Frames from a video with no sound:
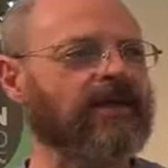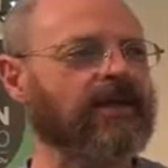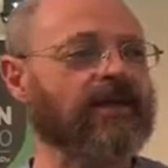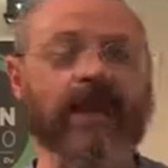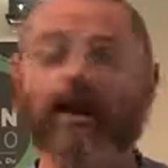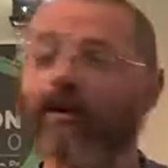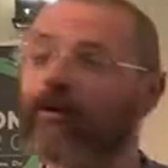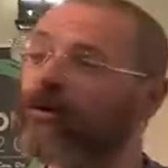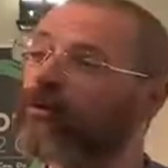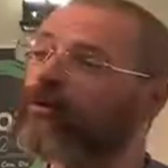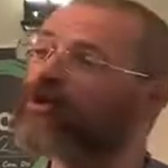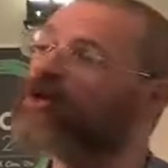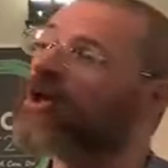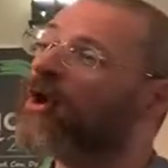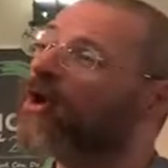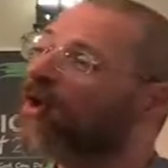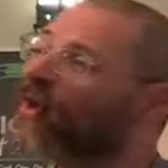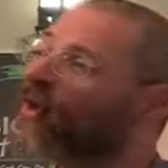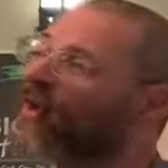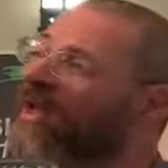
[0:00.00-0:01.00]
Now, of course,
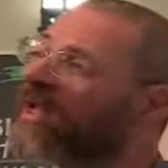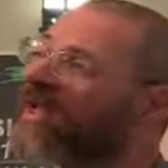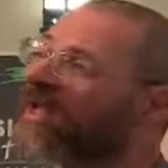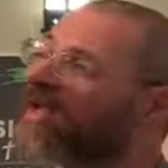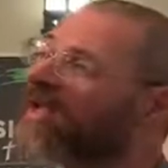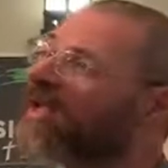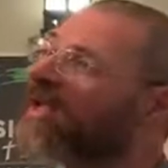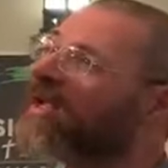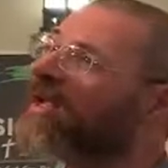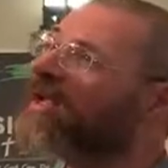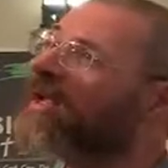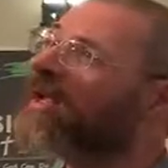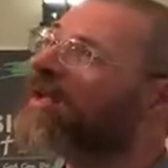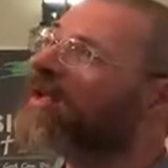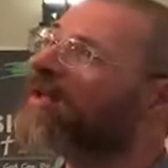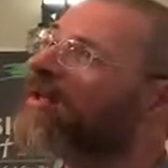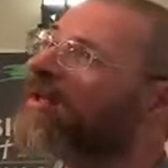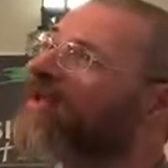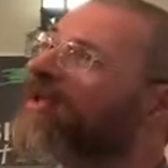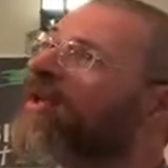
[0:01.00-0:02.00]
we can
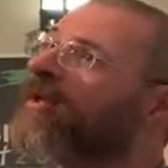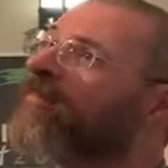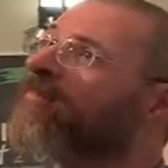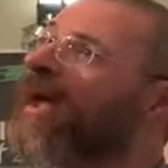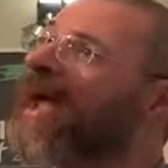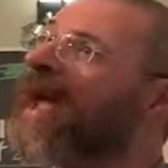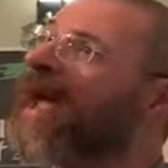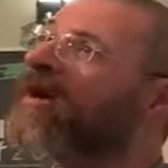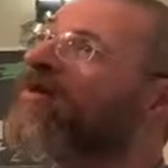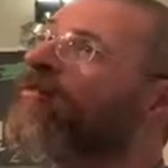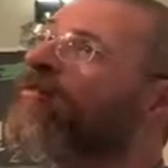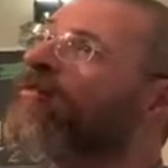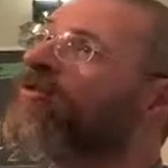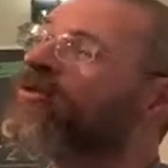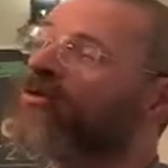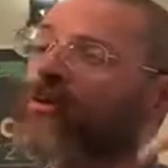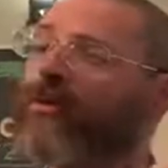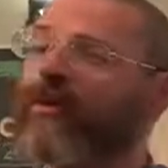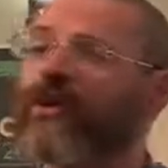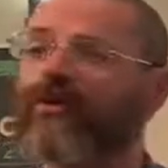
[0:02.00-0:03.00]
look back with
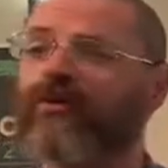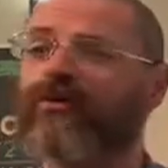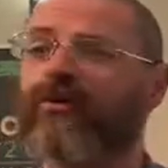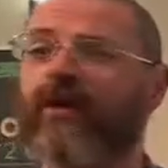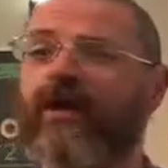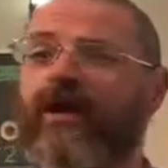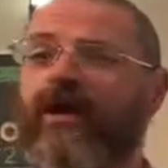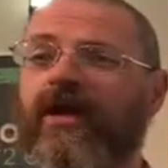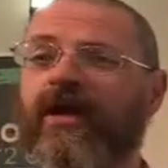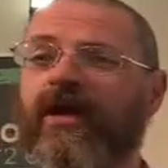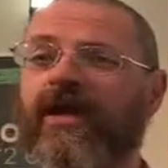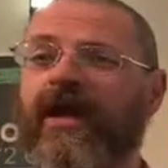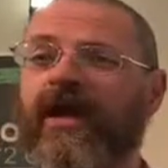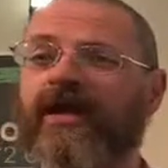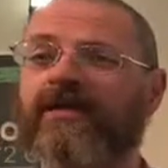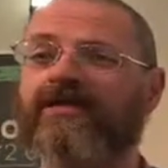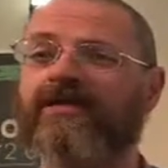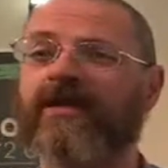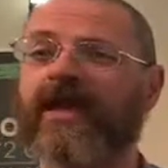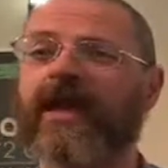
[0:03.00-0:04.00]
2020
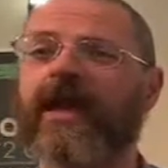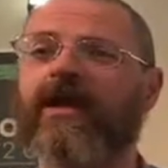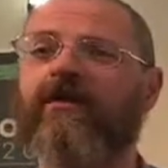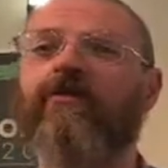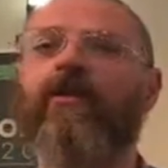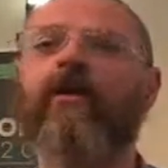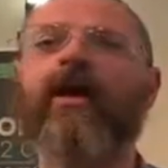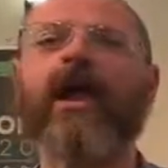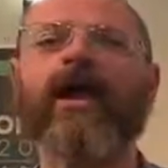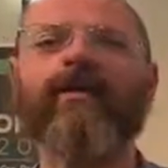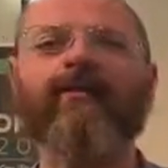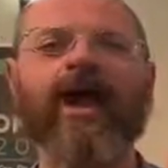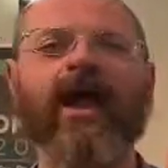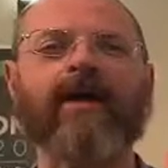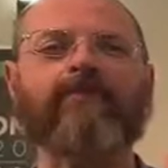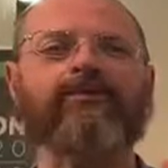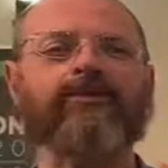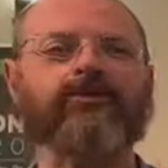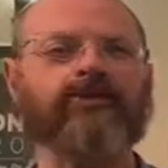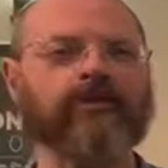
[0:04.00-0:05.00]
and say, well,
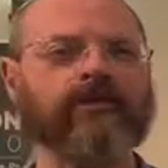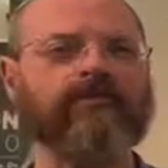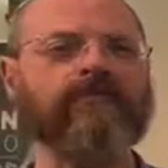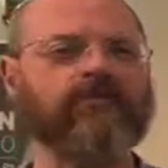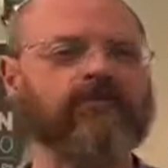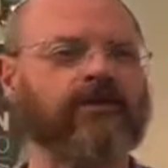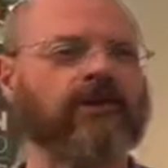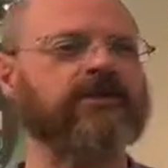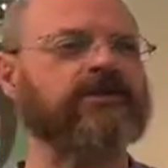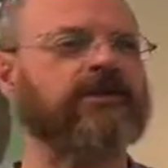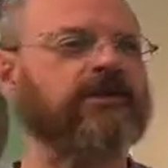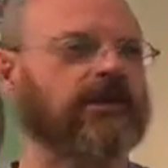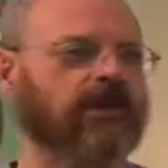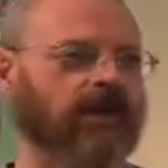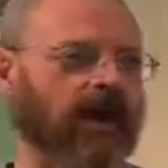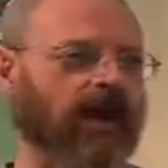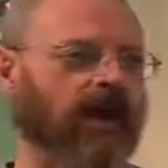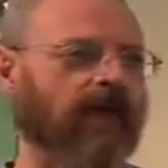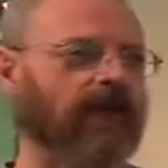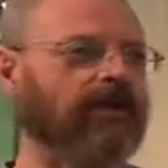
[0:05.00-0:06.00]
Abraham should have trusted
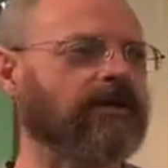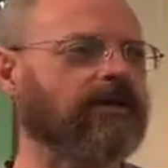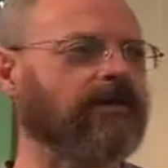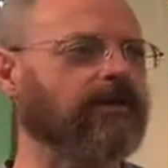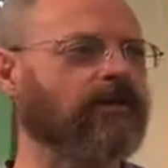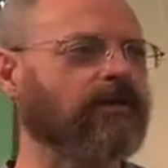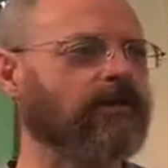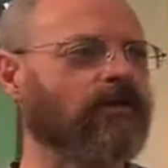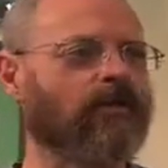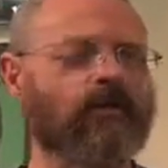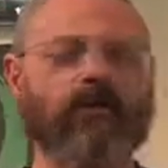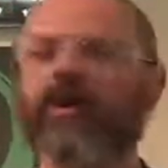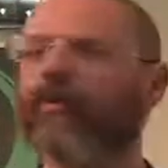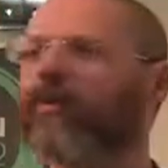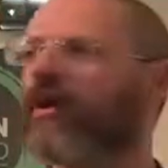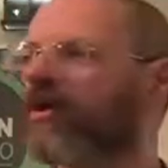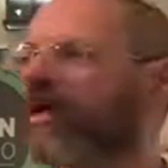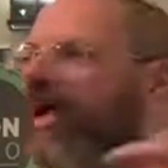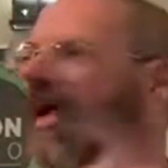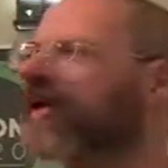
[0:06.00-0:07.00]
God when he
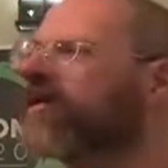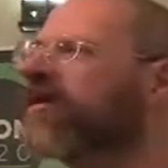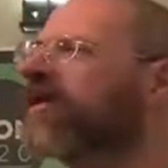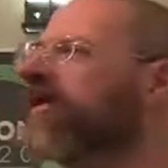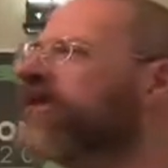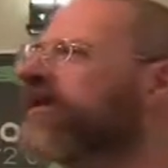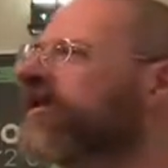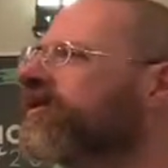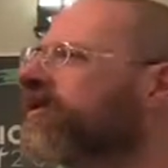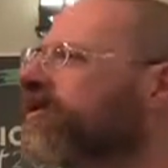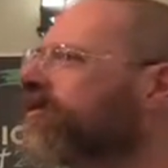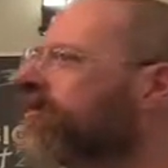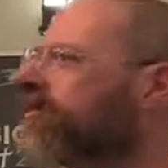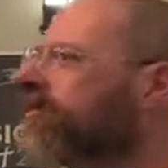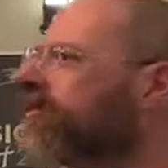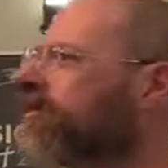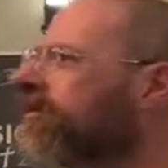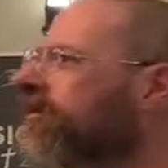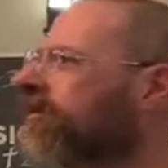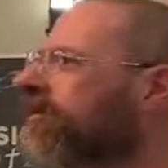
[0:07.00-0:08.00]
went down to Egypt
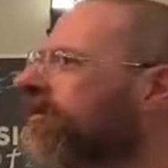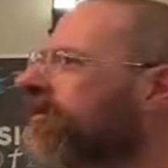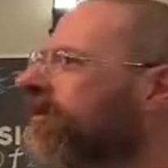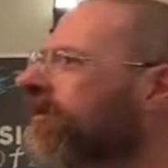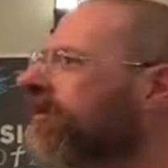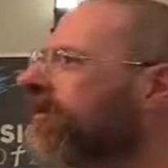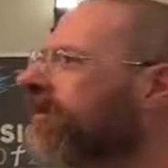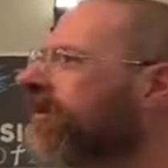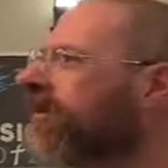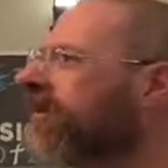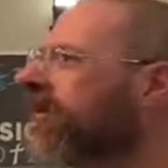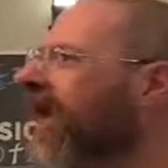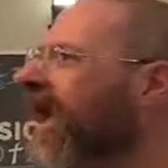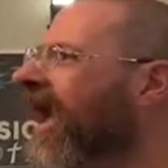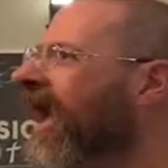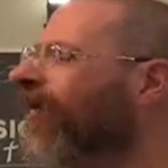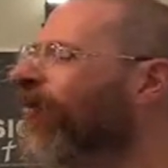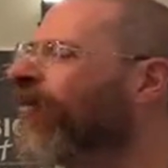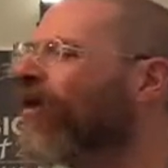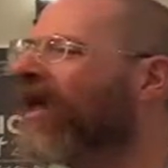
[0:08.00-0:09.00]

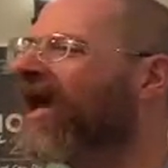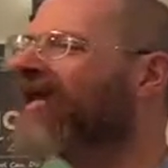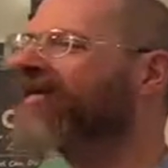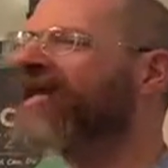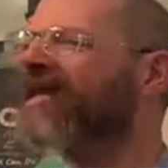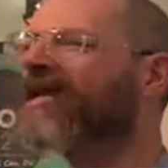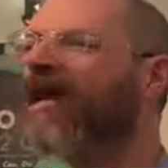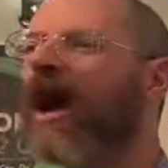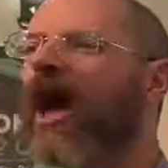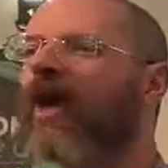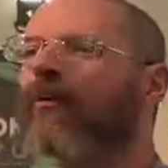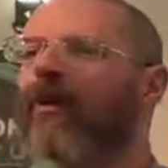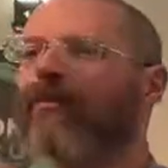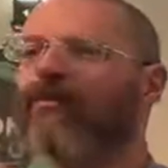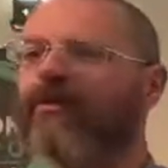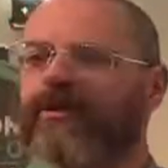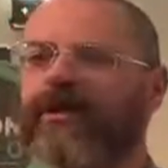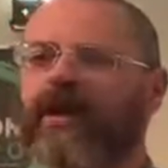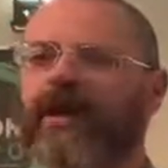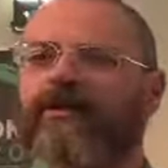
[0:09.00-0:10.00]
and realized that God would have
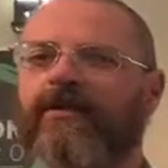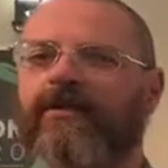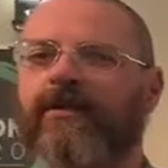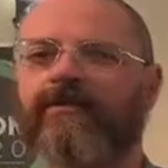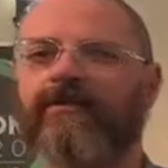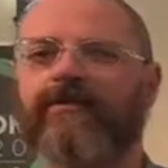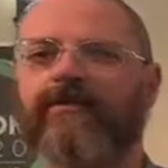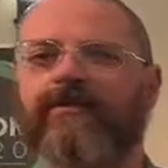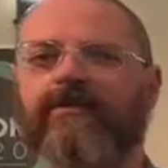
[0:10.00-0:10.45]
protected them.